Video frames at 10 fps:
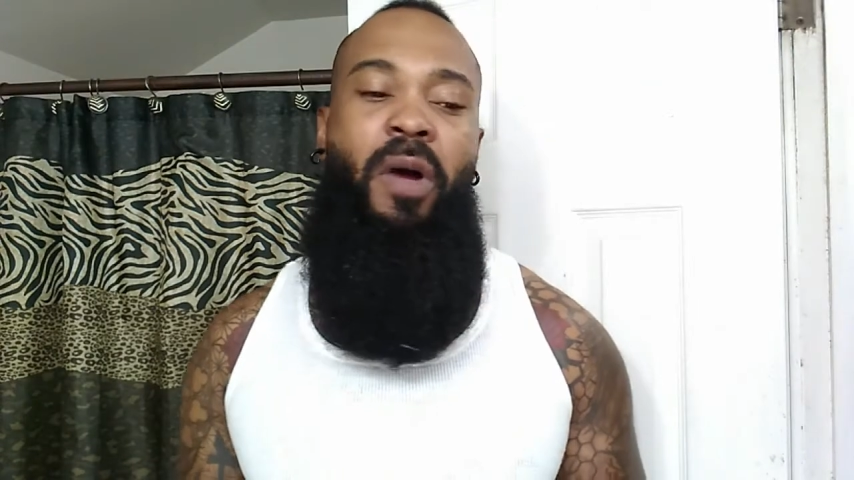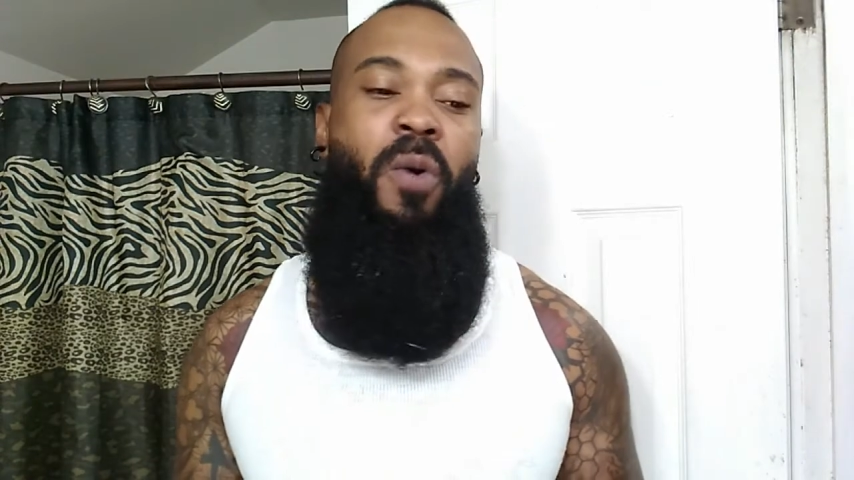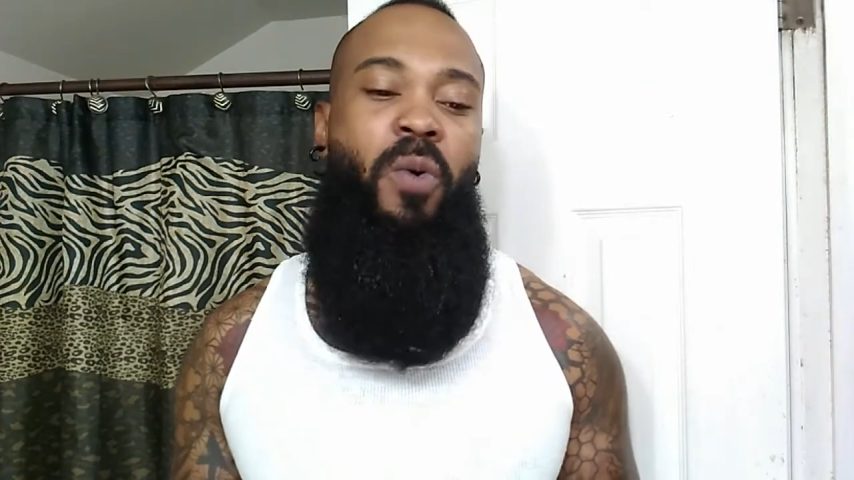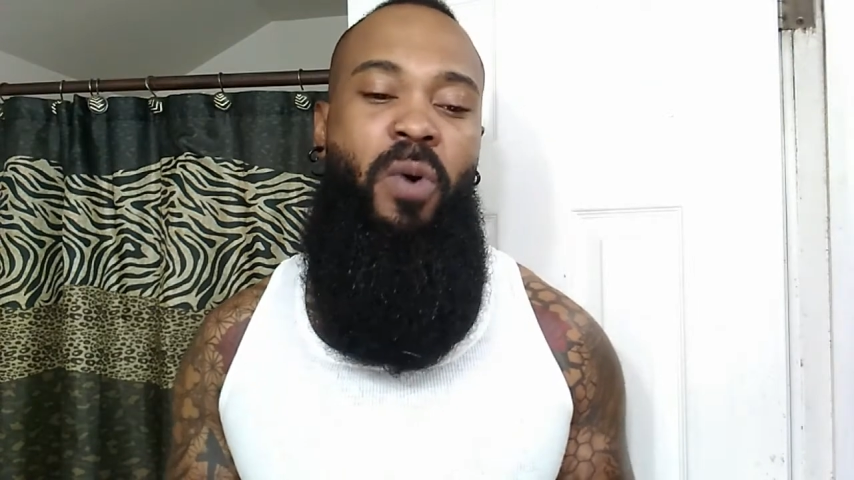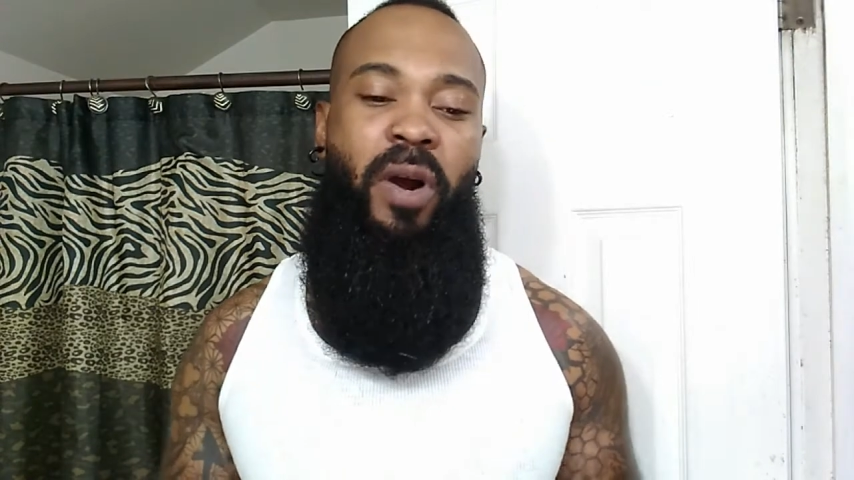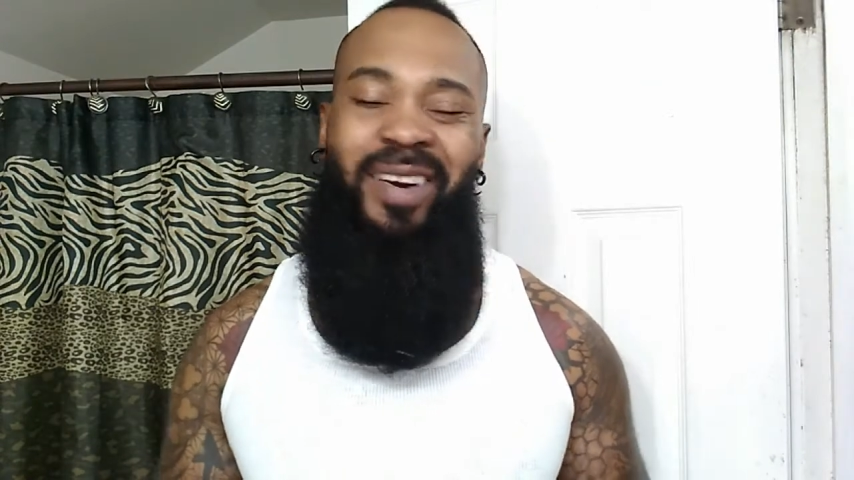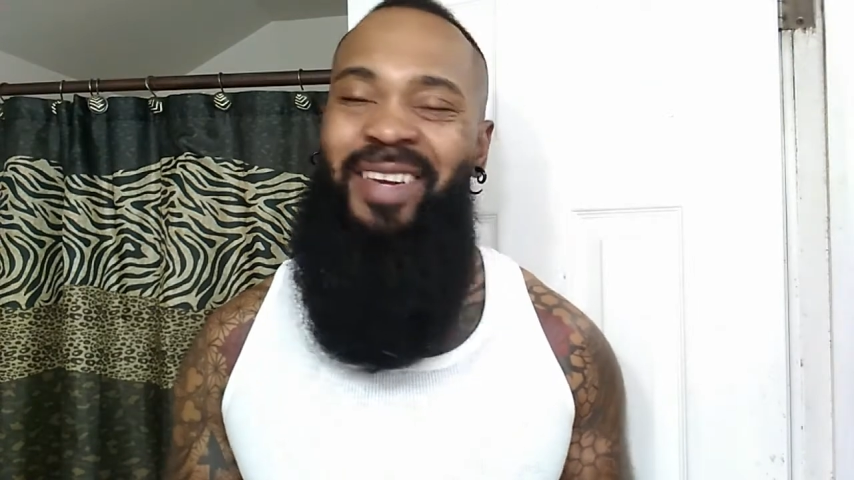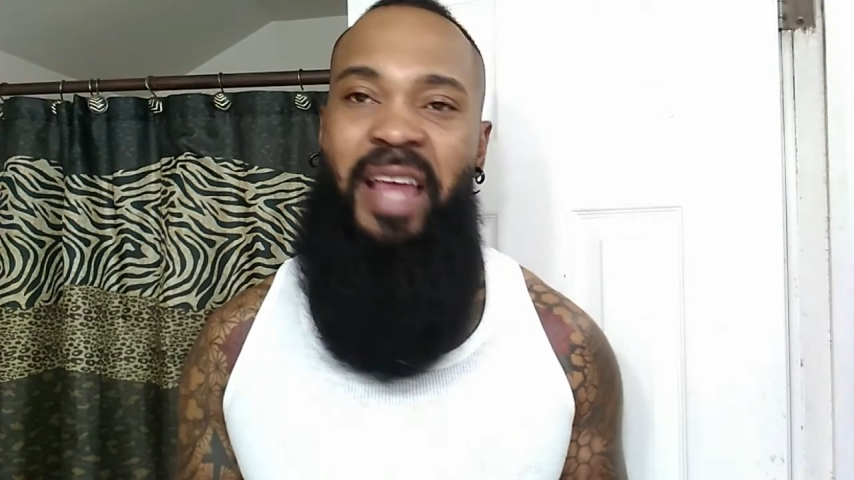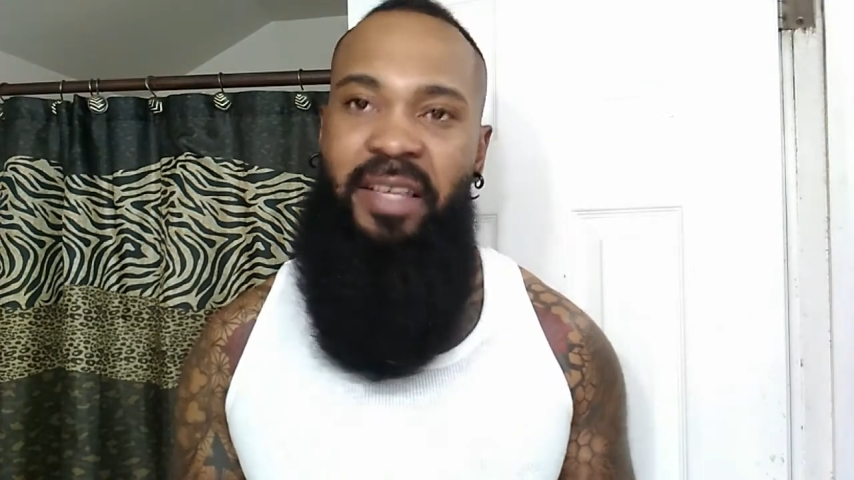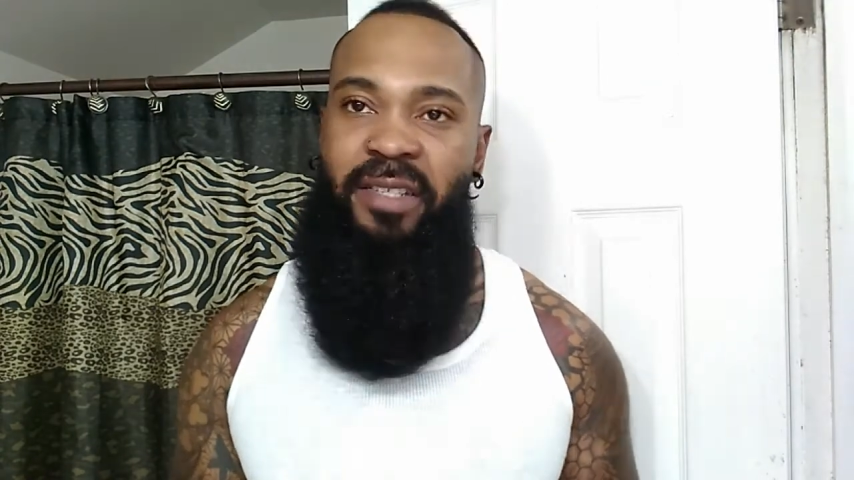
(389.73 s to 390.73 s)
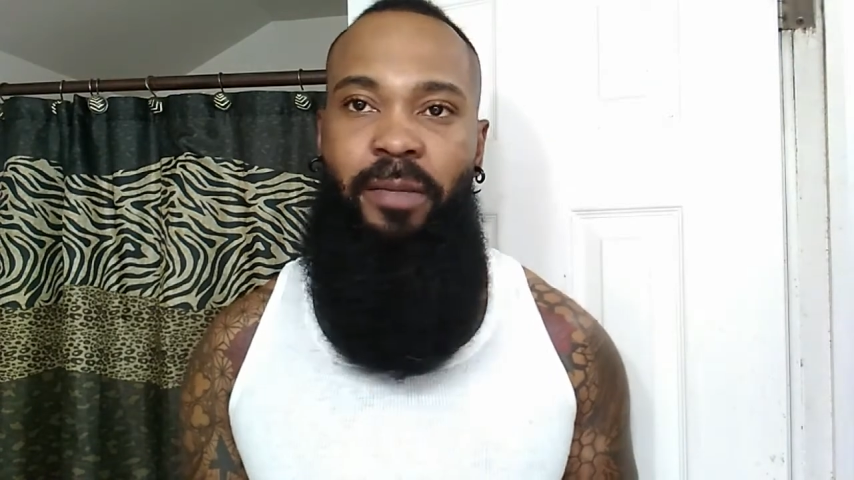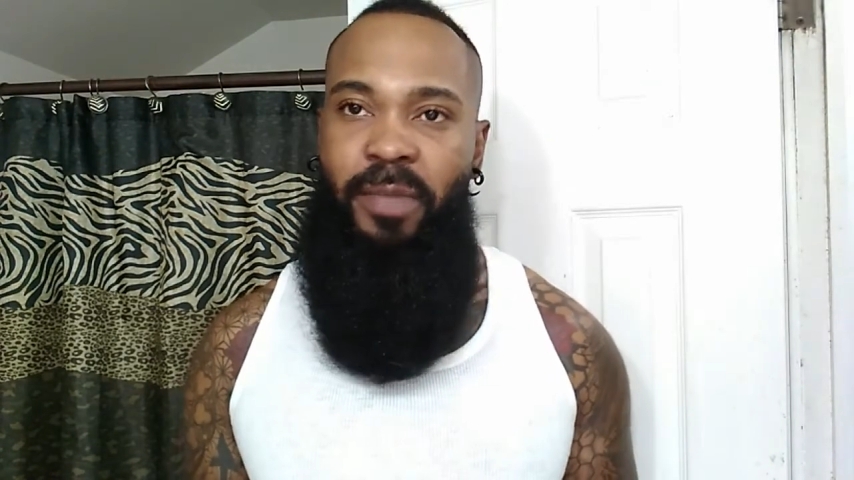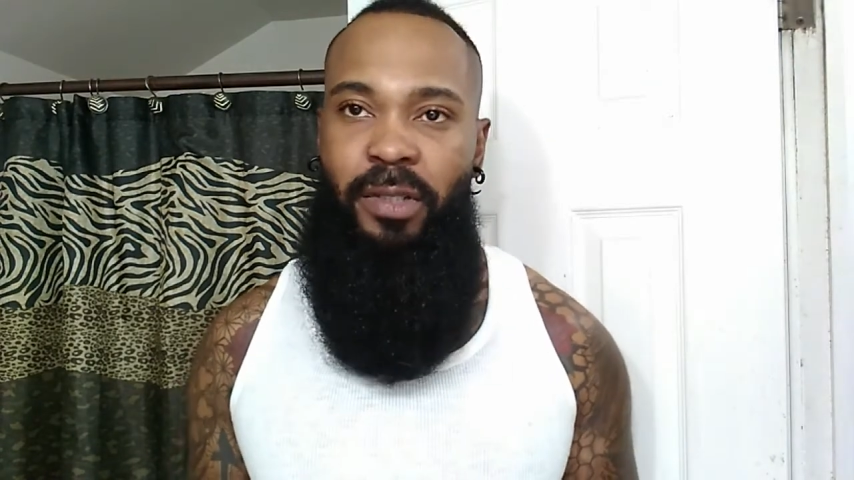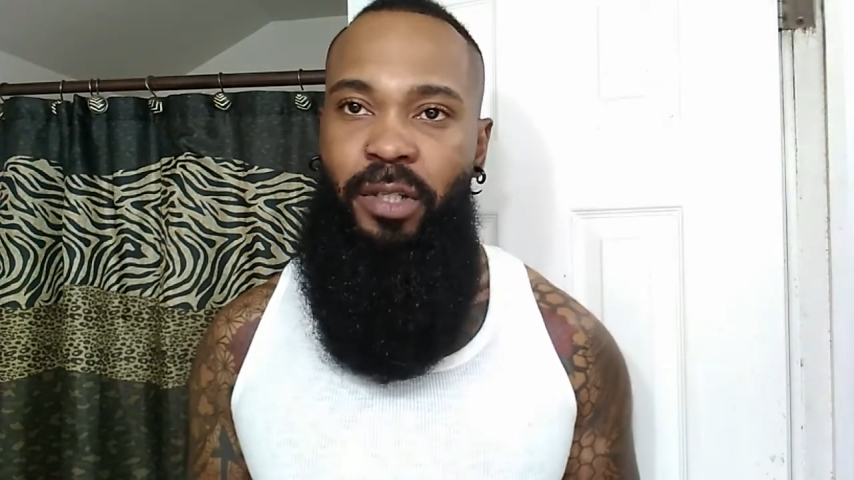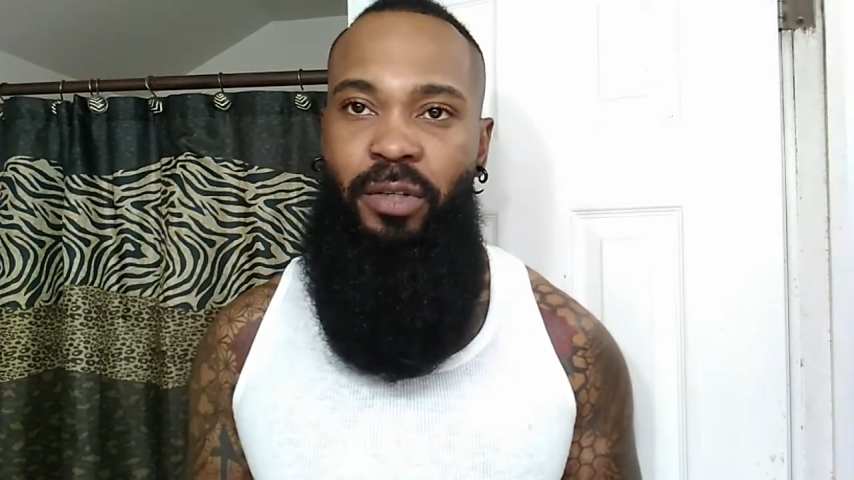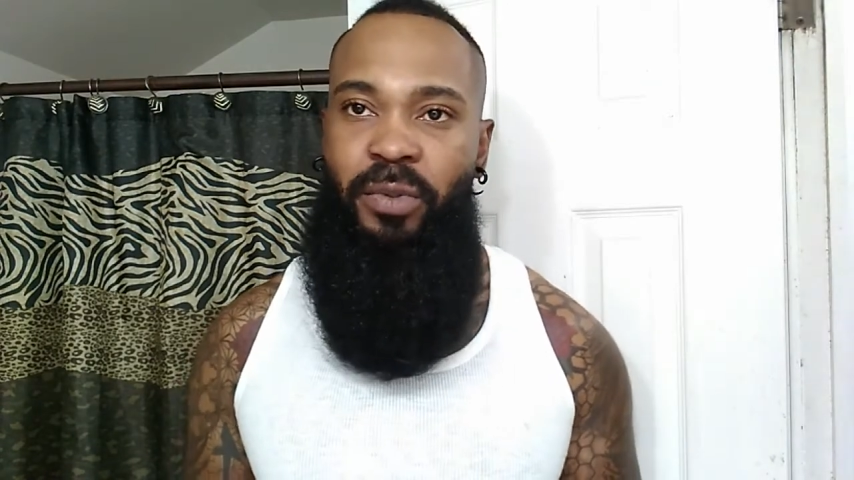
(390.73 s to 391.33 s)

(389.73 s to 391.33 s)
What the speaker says: or it has something to do